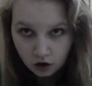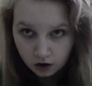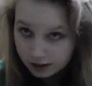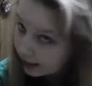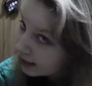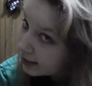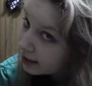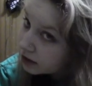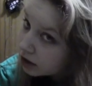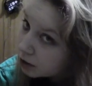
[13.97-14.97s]
on how to
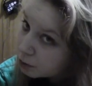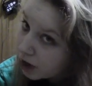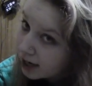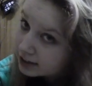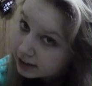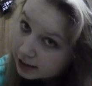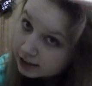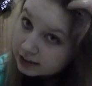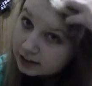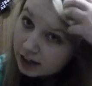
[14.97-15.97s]
get the
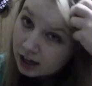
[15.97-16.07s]
brassiness